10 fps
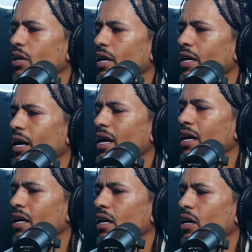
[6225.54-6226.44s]
Hell like
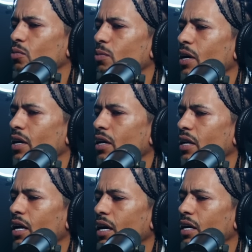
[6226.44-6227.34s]
yeah. I held my head
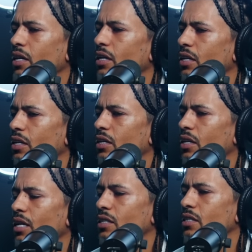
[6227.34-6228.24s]
high and
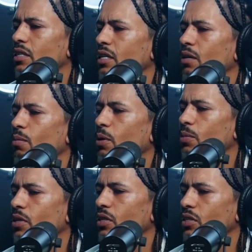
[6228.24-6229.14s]
I took care of my
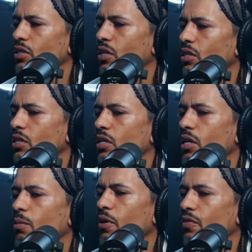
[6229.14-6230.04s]
business and I took care
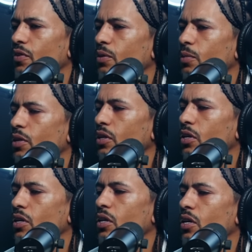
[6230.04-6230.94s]
of my family.
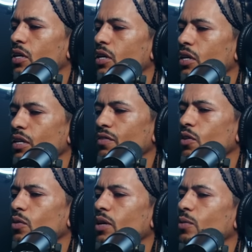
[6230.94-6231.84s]
And even
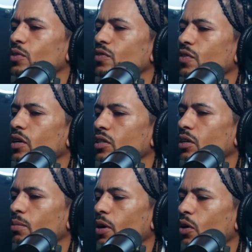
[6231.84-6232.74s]
though when I was fucked
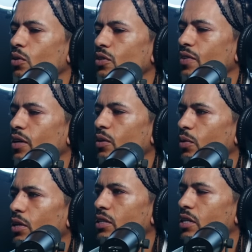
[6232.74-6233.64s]
up, I always found a
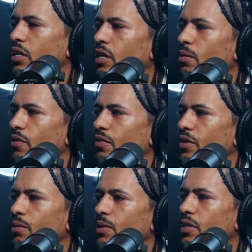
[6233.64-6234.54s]
way to take care of my
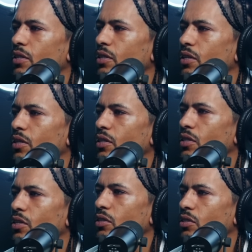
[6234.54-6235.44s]
family.
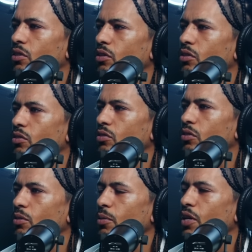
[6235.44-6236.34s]
So you
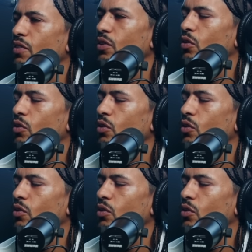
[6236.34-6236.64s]
know I mean, even